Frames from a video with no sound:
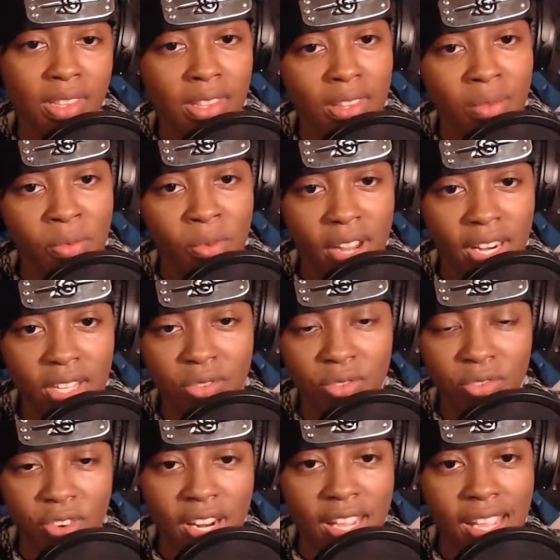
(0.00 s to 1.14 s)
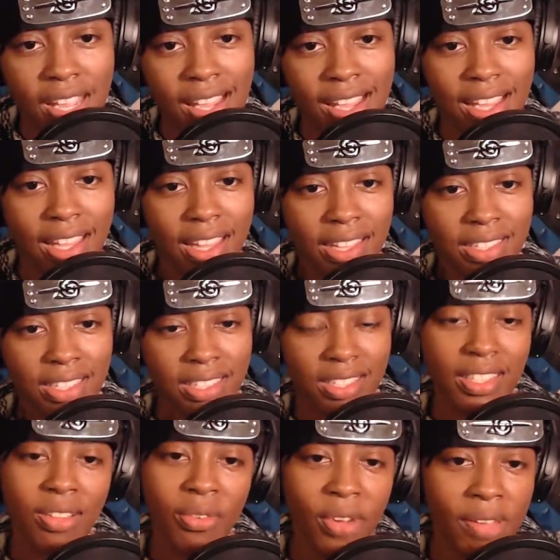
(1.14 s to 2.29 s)
one that's running just
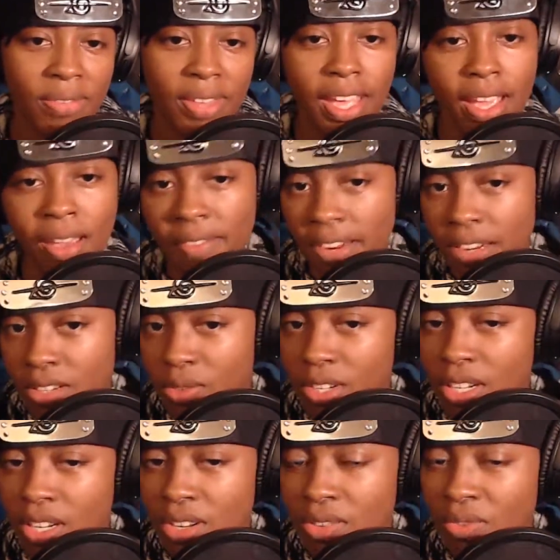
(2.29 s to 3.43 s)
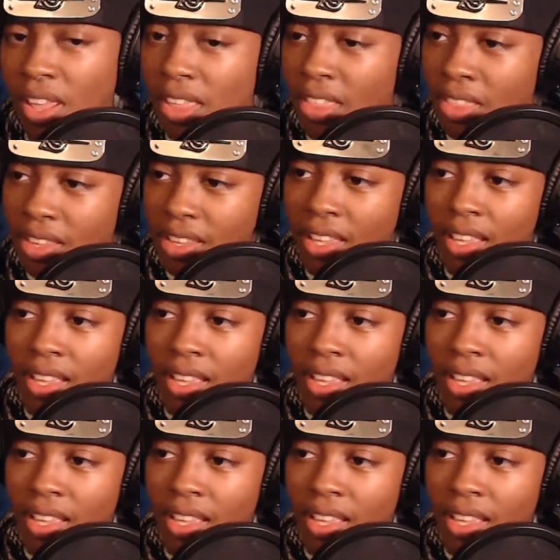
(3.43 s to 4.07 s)
the webcam and there's one that's running the